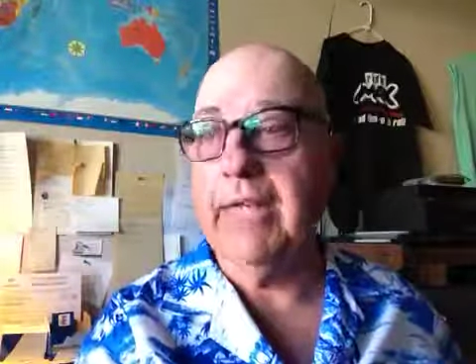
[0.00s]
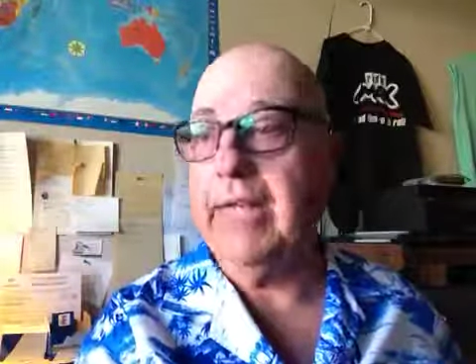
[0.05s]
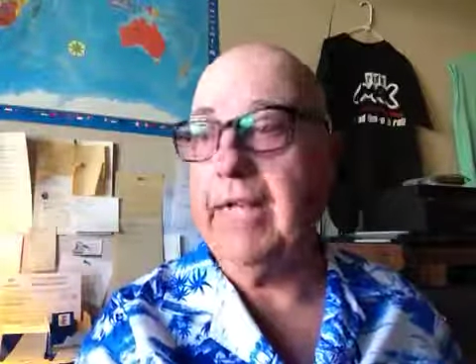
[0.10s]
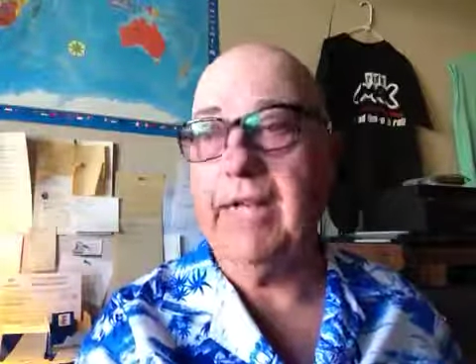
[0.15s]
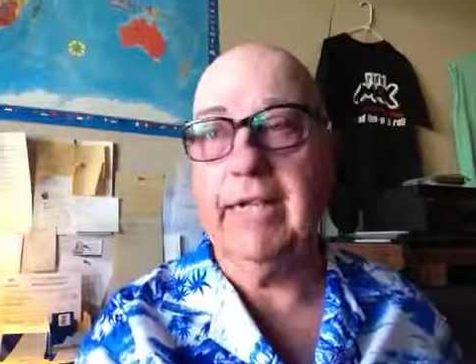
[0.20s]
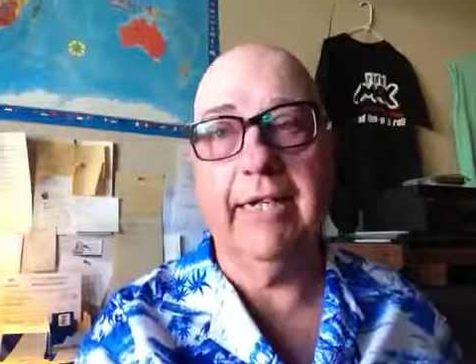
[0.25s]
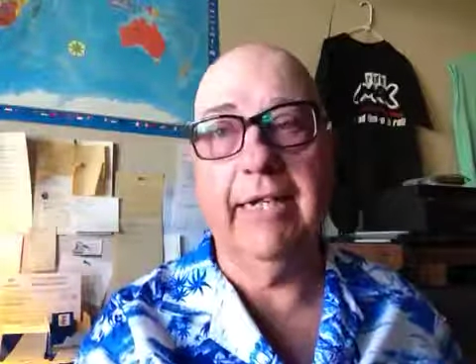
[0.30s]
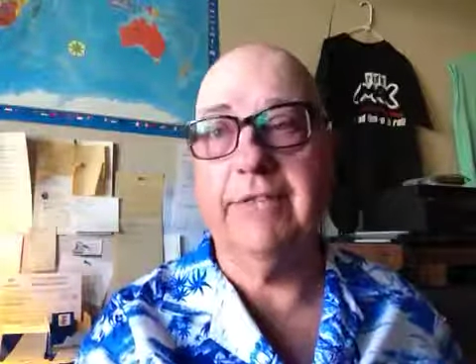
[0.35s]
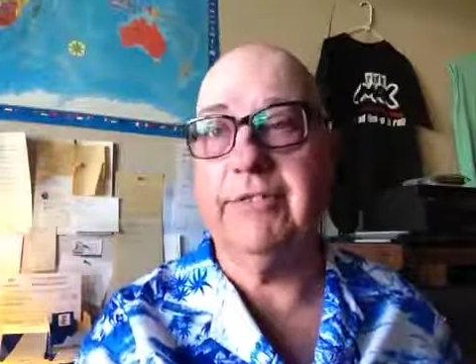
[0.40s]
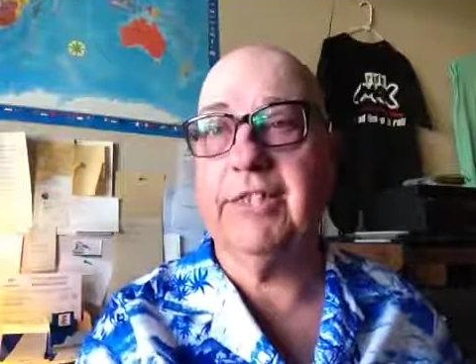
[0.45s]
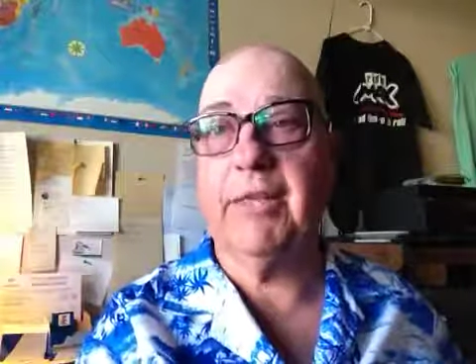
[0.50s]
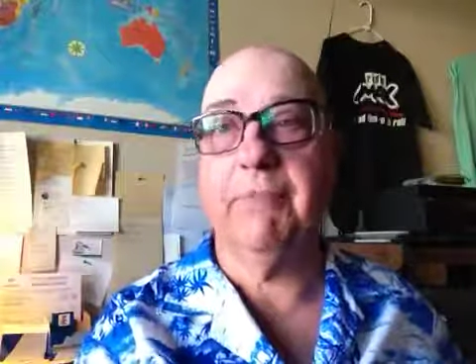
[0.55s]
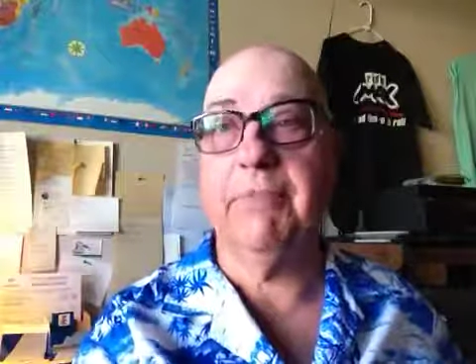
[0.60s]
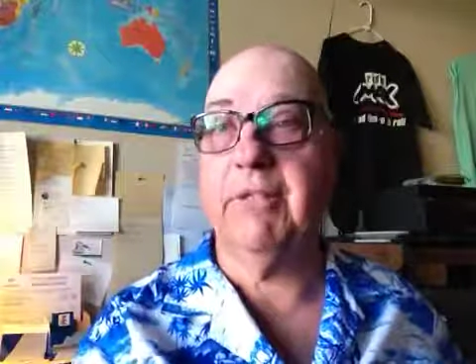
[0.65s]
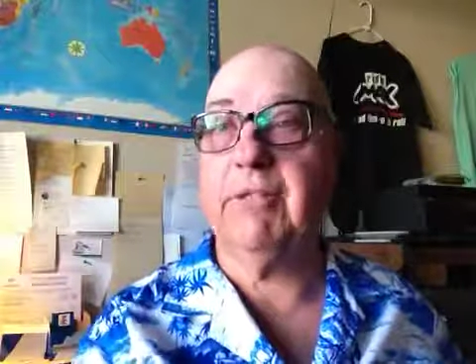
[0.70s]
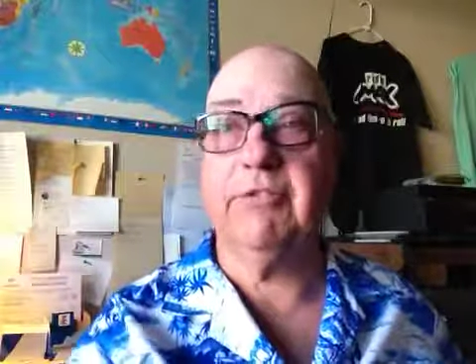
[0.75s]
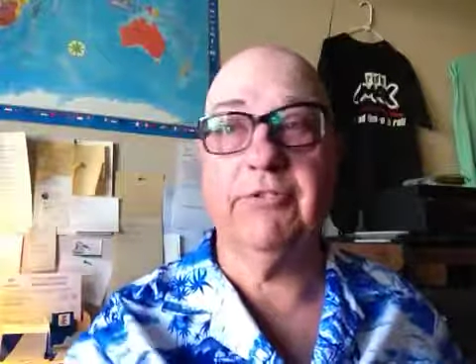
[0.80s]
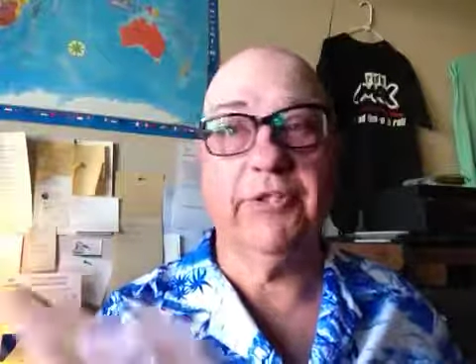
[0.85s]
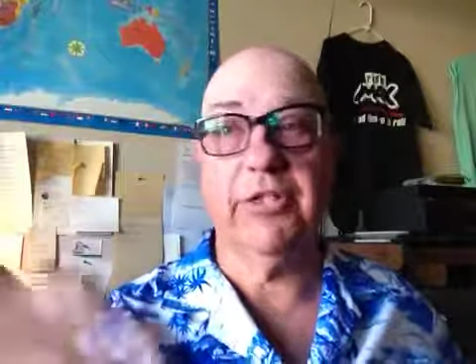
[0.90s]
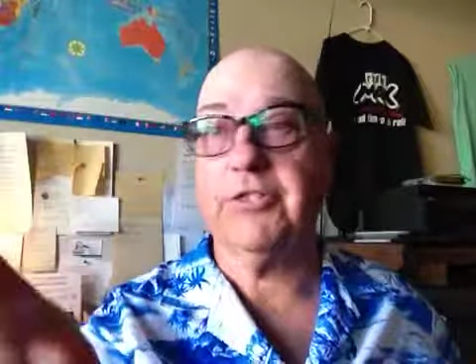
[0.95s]
and
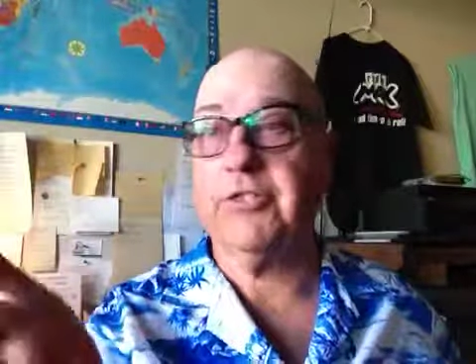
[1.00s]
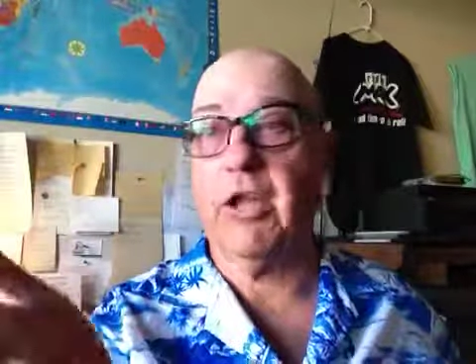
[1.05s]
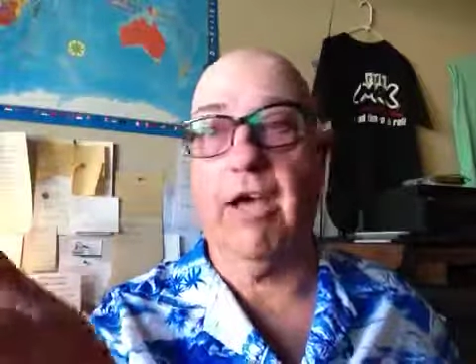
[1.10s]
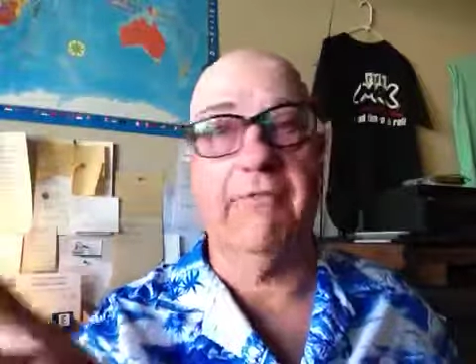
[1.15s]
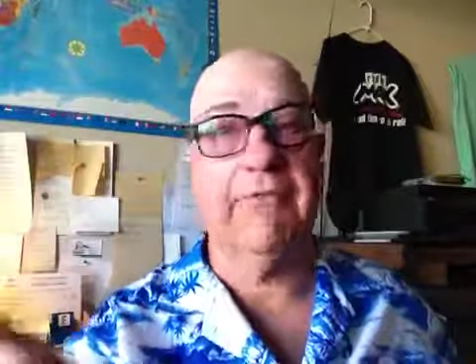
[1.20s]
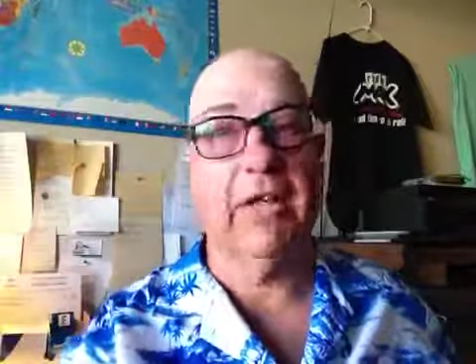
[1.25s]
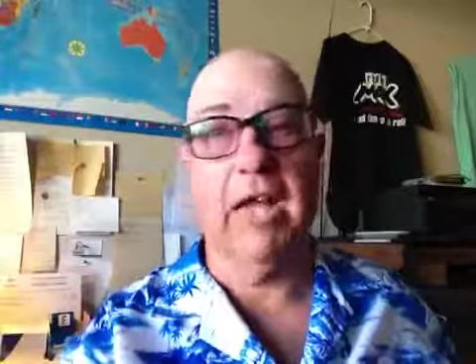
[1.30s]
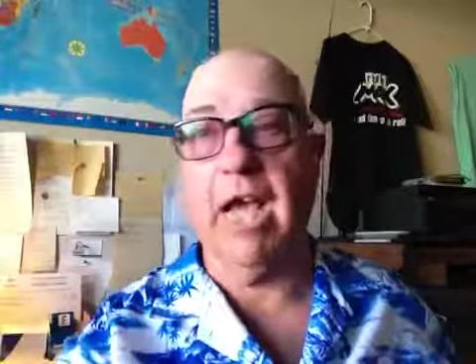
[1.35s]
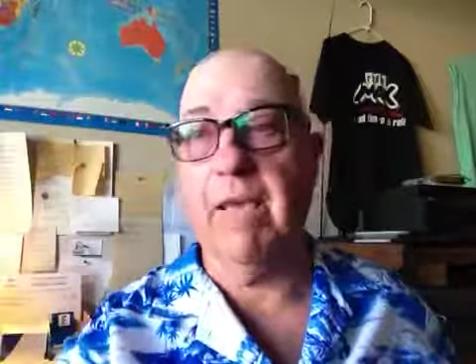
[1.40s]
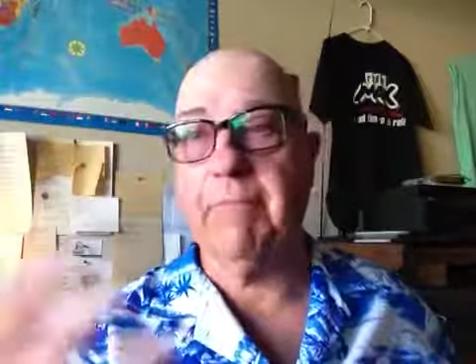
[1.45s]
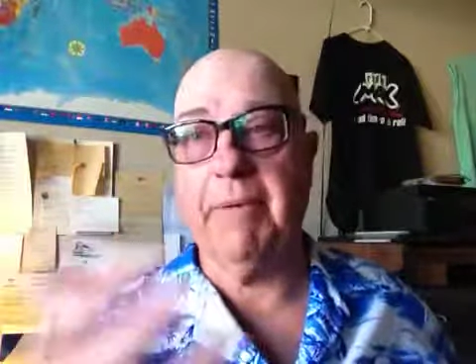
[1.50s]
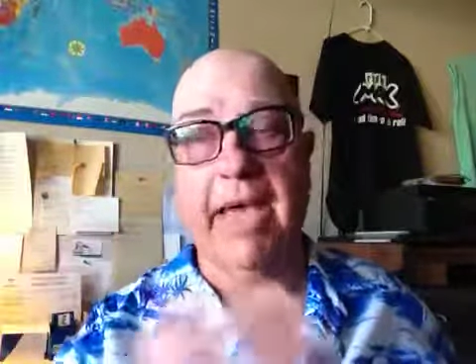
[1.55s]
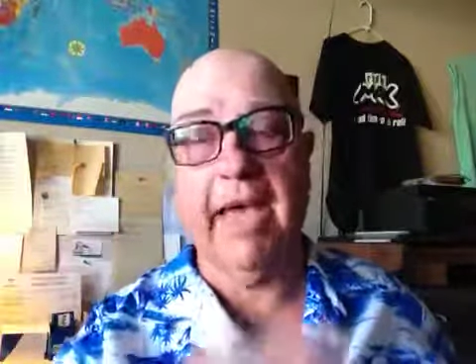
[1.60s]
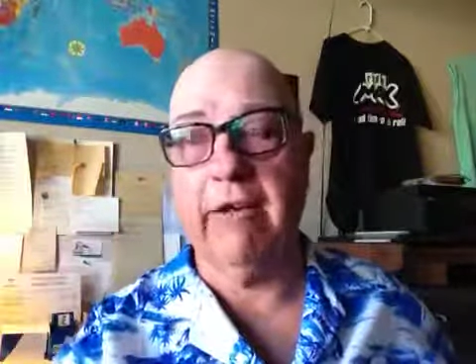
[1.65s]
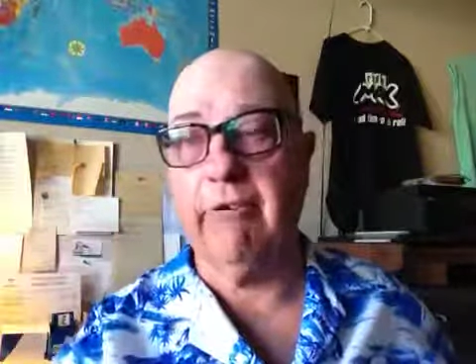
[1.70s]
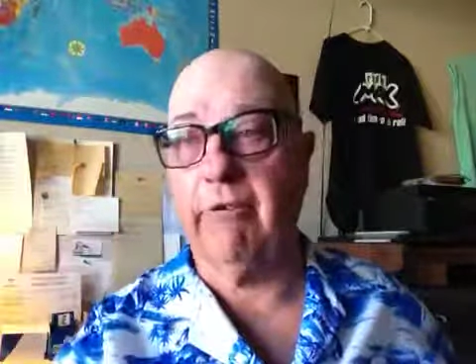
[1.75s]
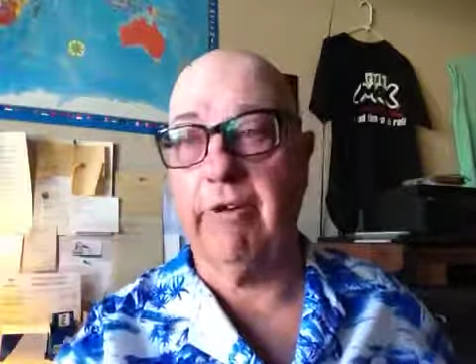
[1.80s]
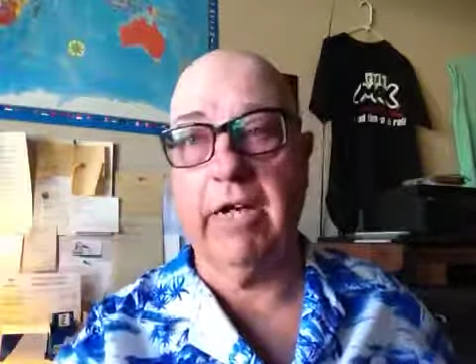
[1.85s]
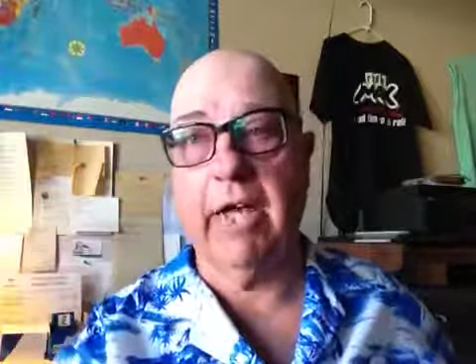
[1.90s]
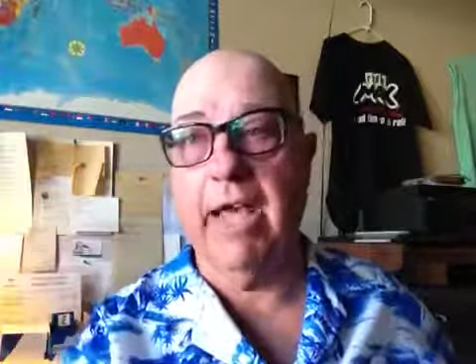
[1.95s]
something just off an
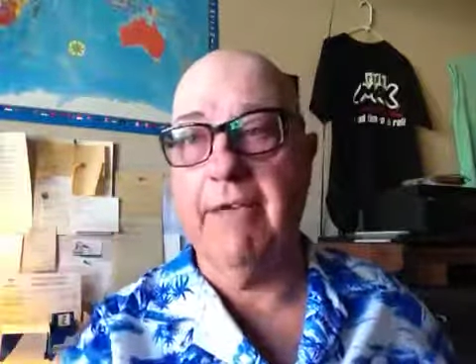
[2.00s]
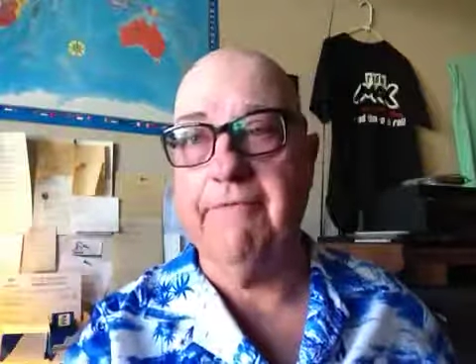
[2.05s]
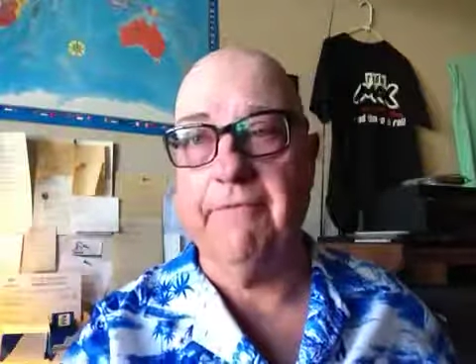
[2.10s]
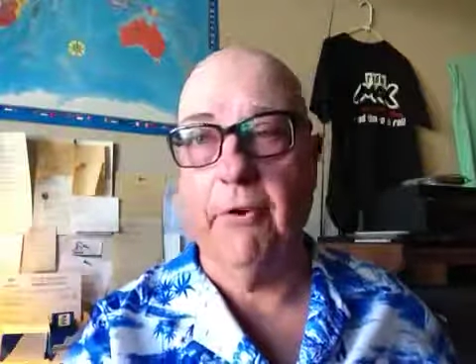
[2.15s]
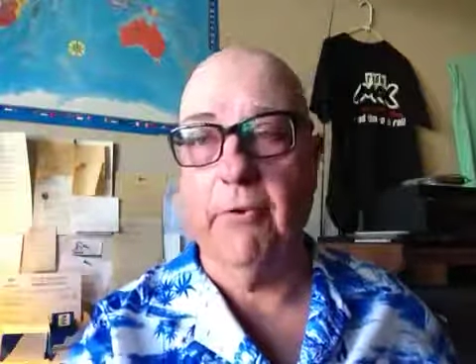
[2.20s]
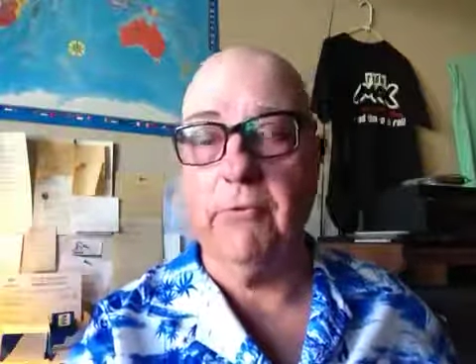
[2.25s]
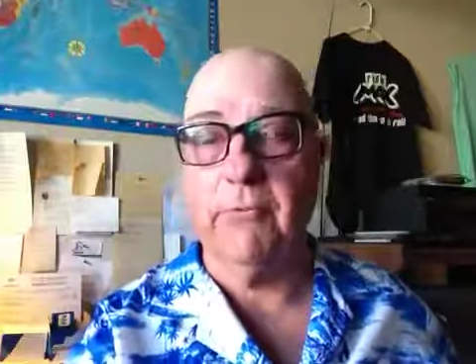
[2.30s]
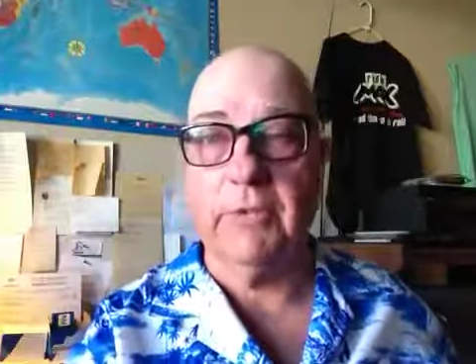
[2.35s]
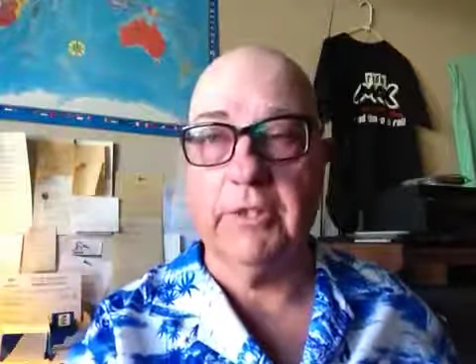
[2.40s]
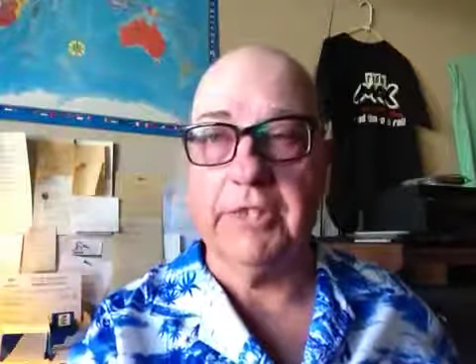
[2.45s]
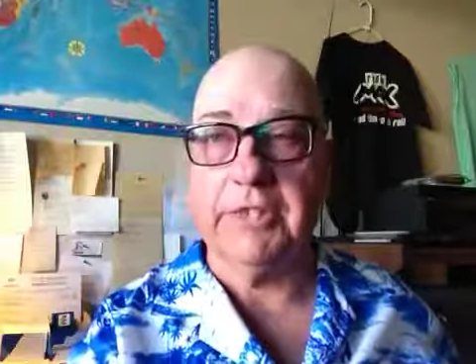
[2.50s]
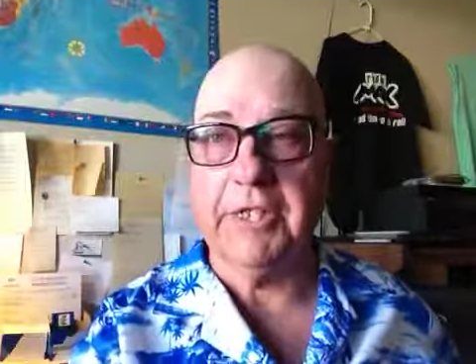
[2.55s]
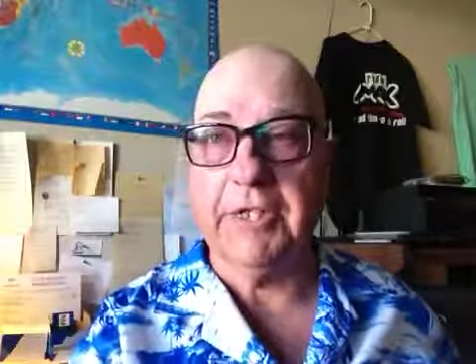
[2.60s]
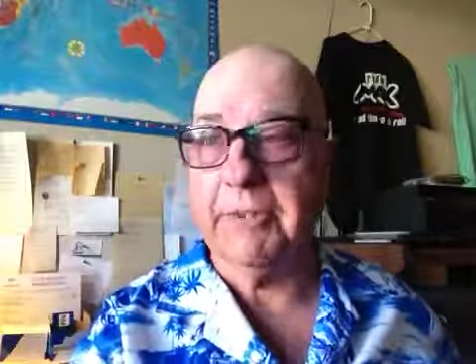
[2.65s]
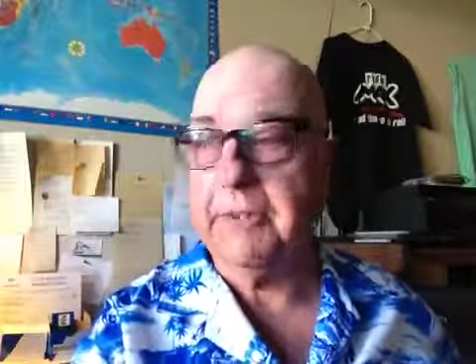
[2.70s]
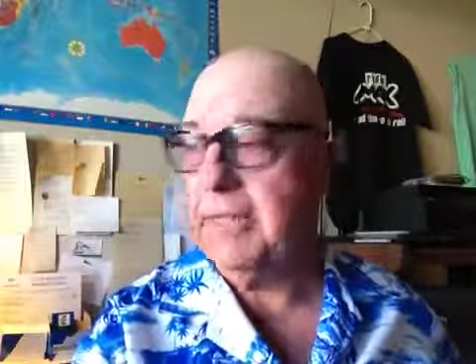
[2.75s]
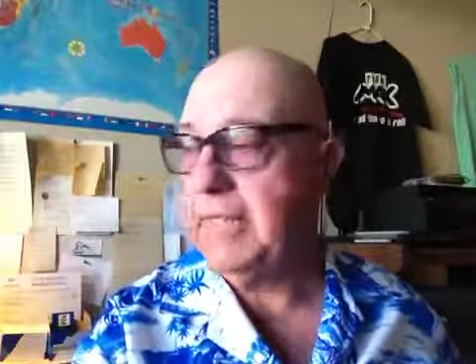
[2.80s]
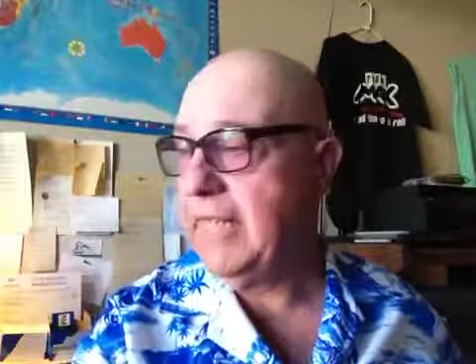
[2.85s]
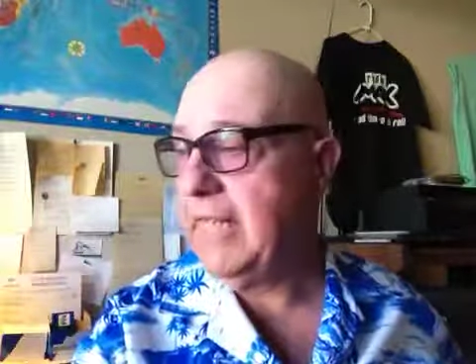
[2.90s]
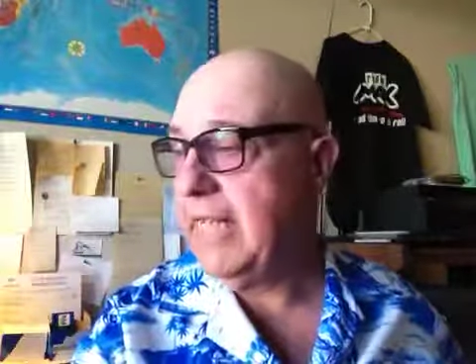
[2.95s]
iPad or an iPhone will
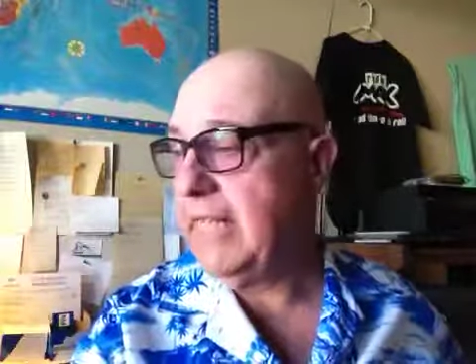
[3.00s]
do.